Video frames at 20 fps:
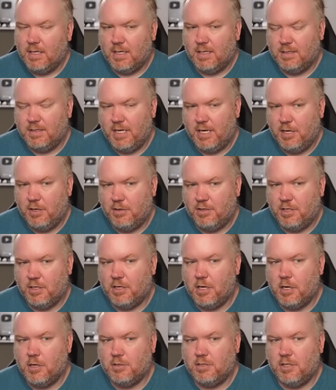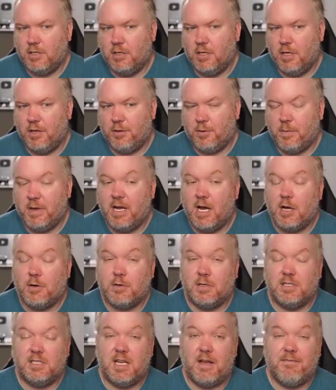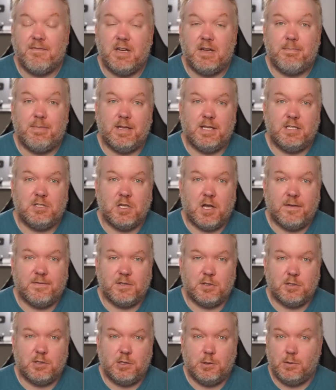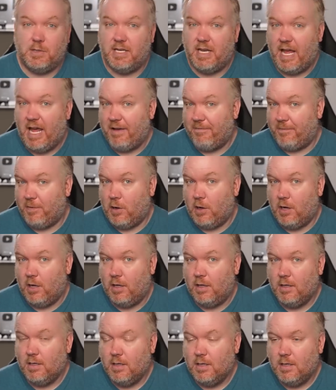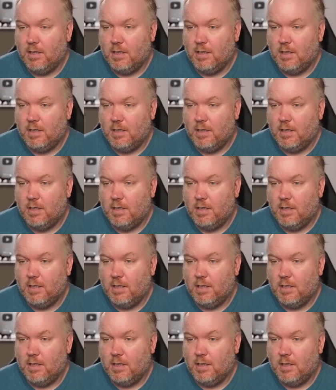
continues to go to the 370 police officers who did F all.